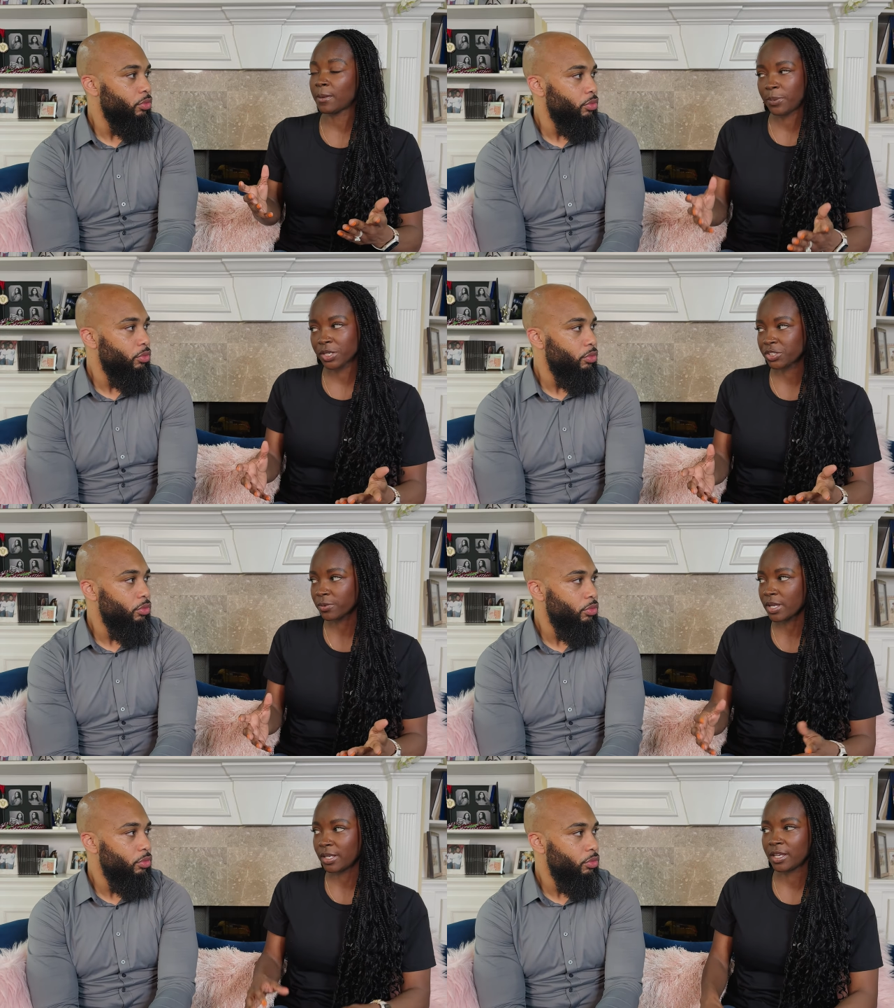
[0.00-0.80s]
Speaker 1: it picture
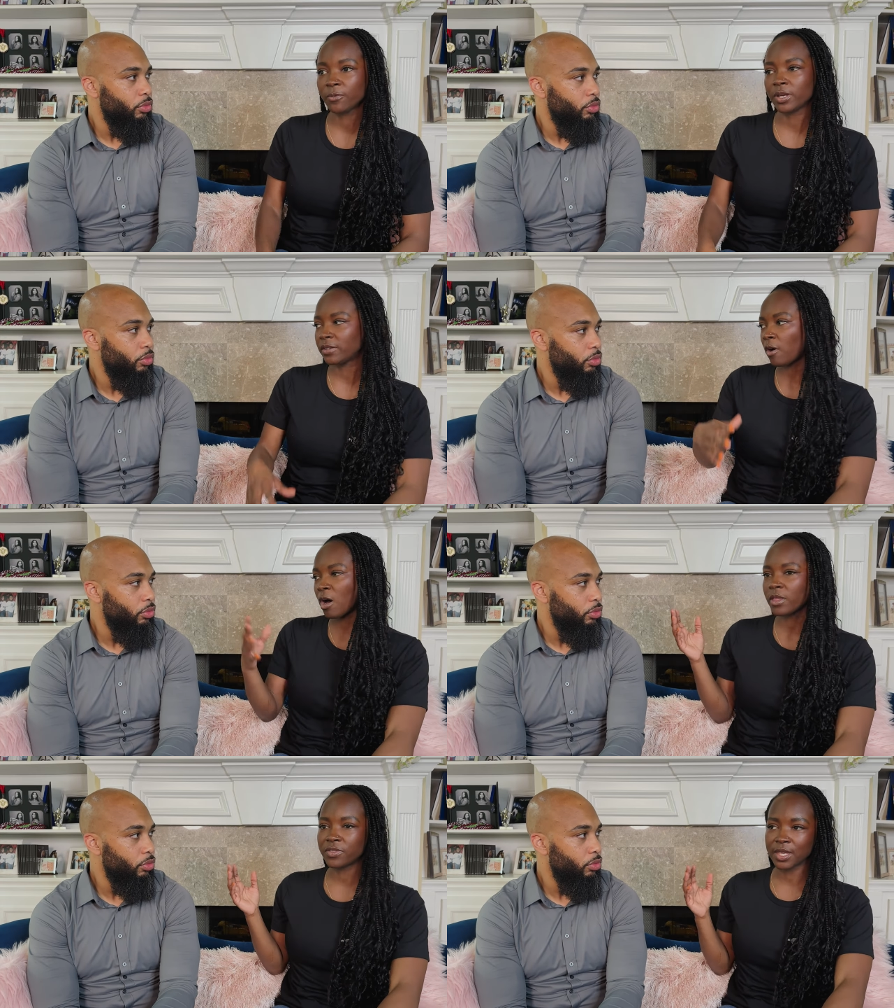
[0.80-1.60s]
ready. Get rid of all
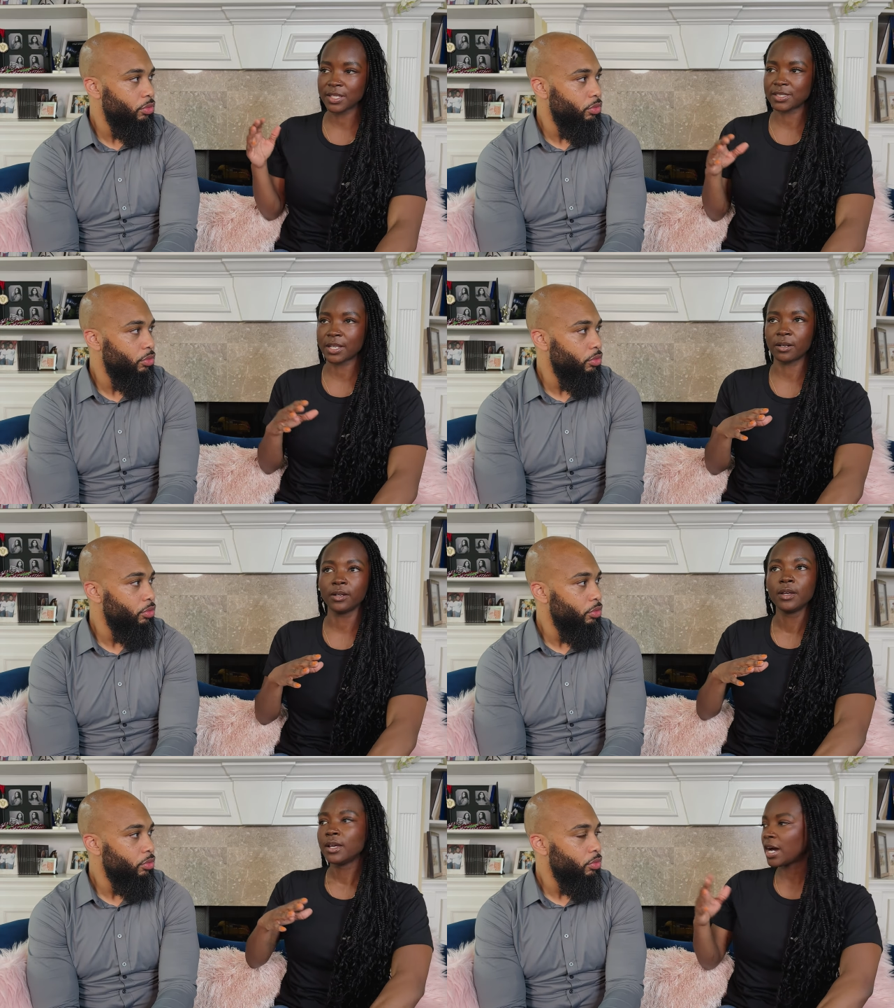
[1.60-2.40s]
the things that are
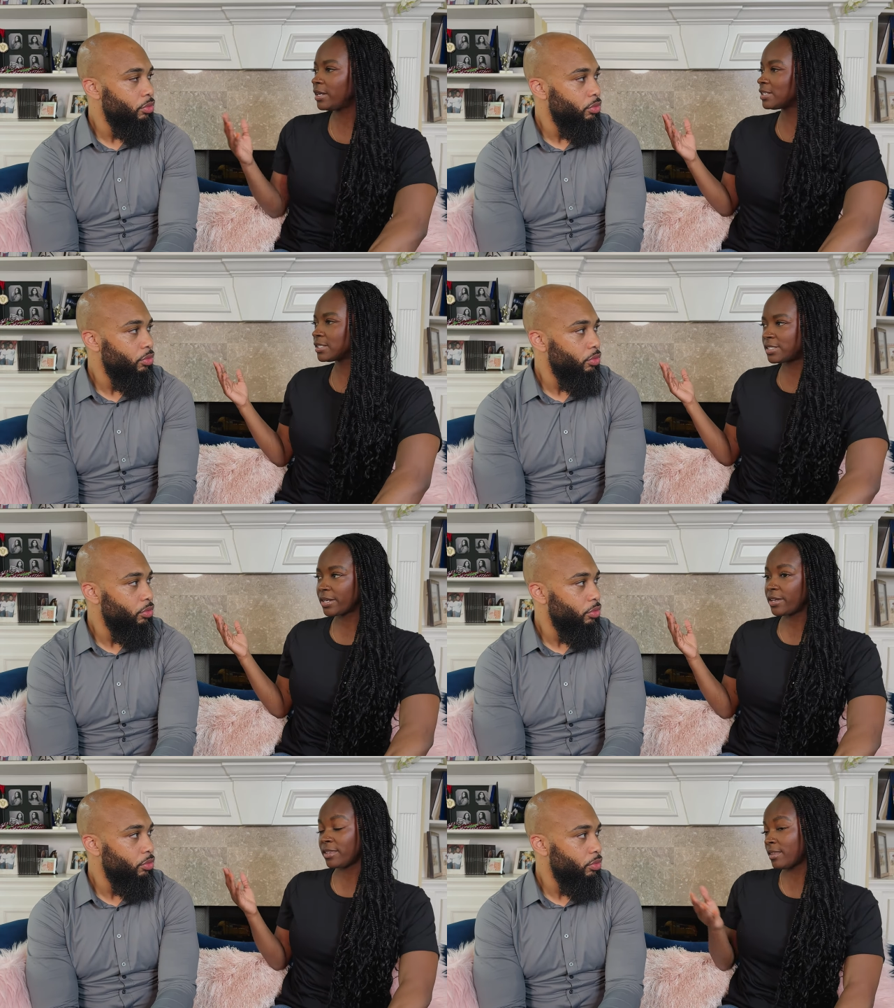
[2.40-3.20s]

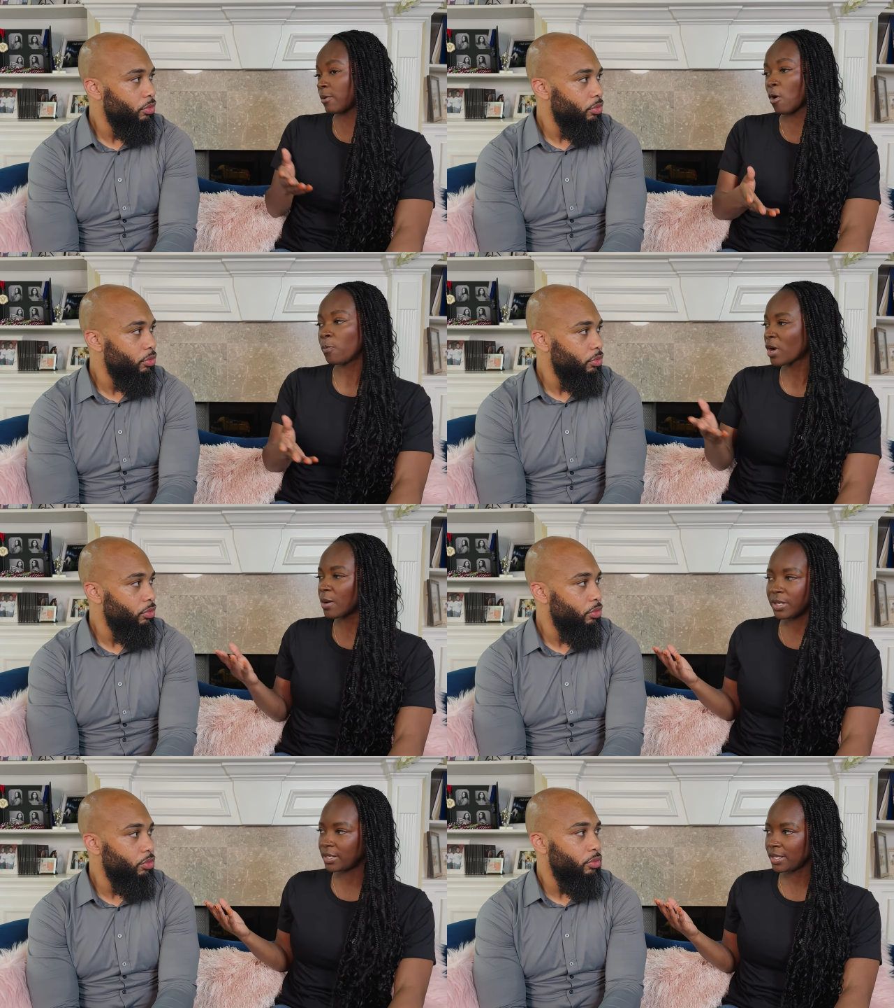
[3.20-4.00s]
unnecessary and they won't
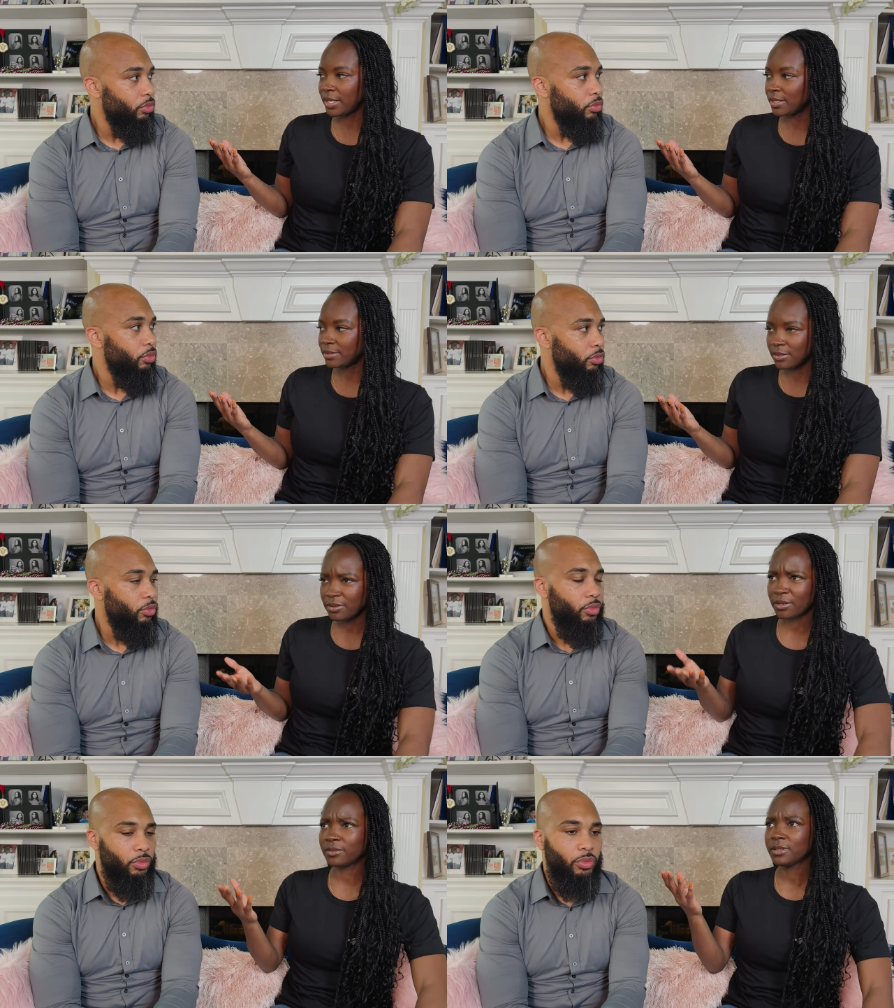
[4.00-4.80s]
probably need, you
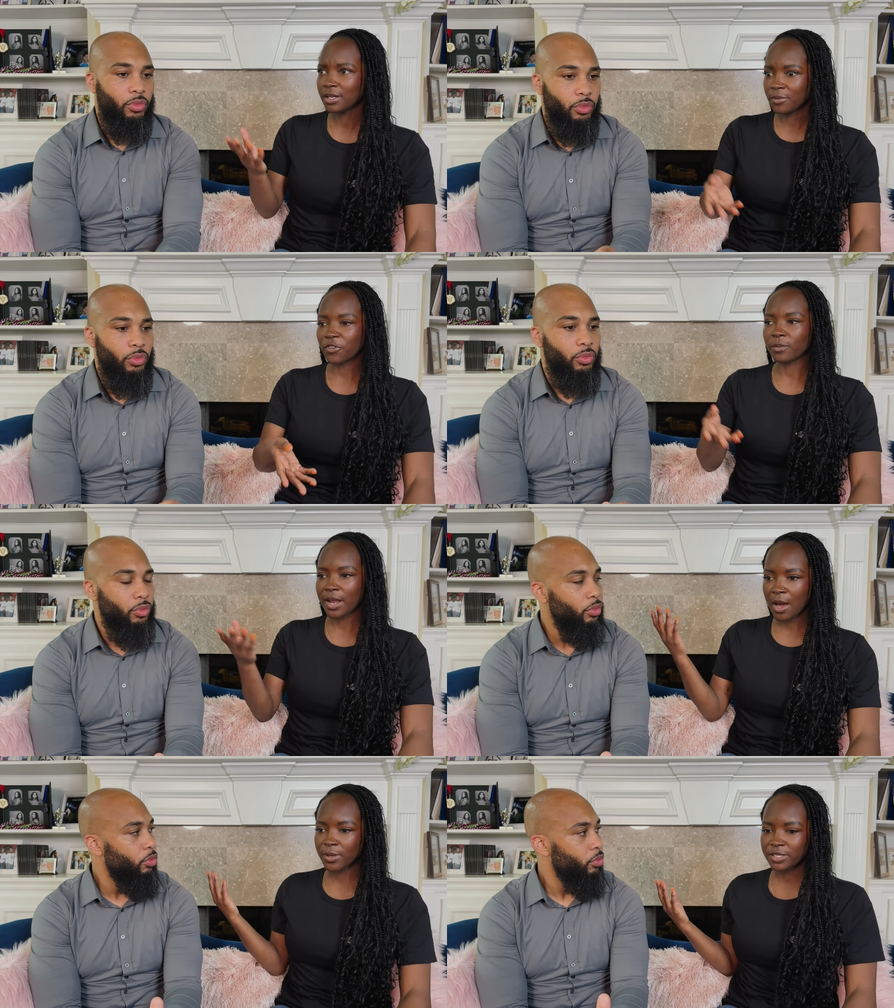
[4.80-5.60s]
know, from
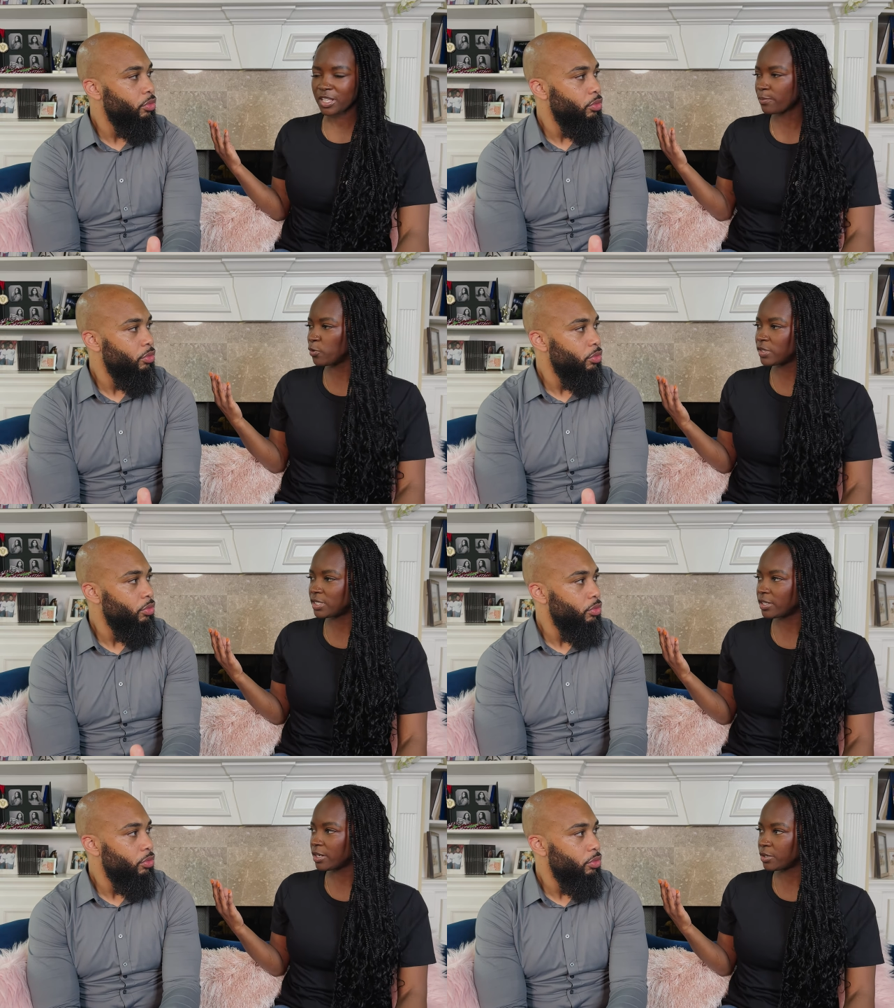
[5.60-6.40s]
now until they move into
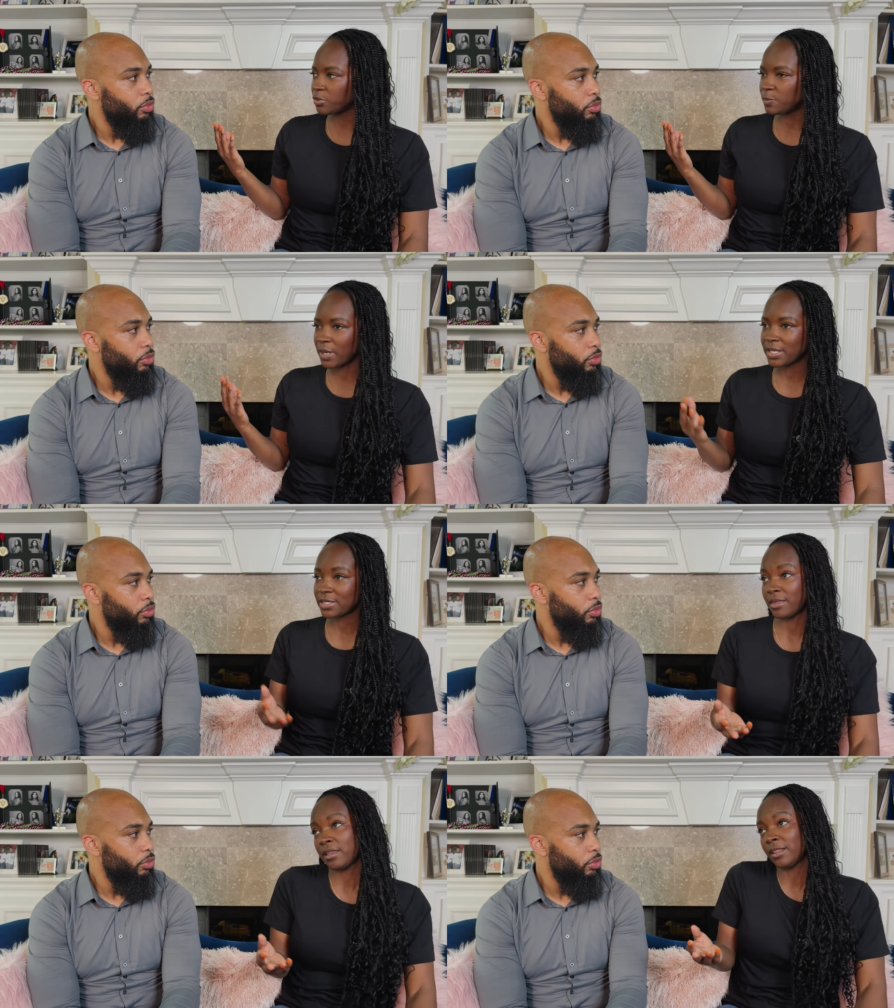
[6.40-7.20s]
their new space.
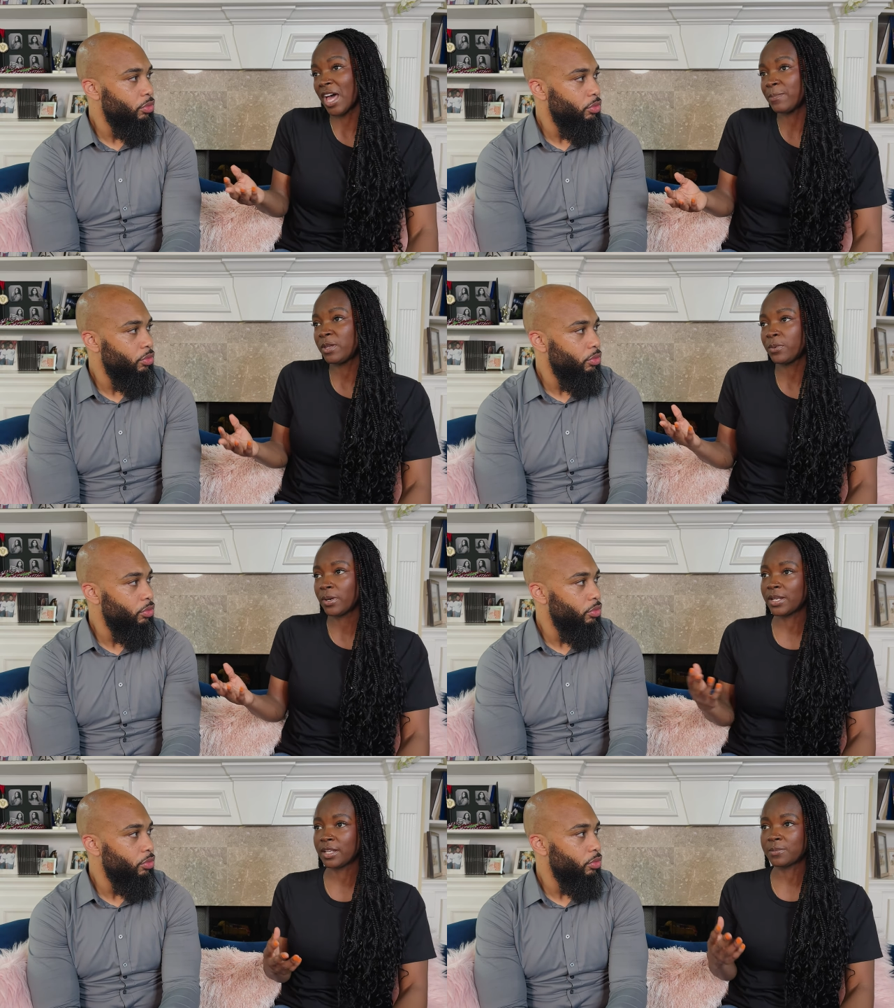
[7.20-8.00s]
And then a lot of people
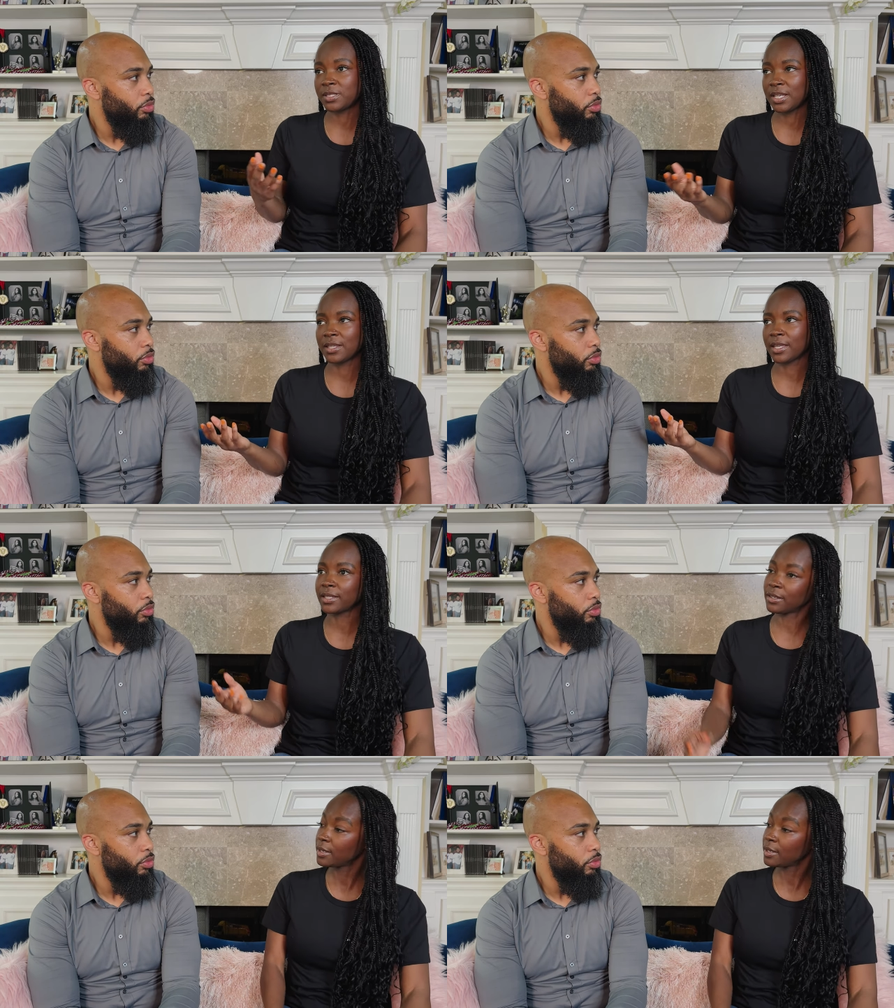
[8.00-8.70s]
end up seeing like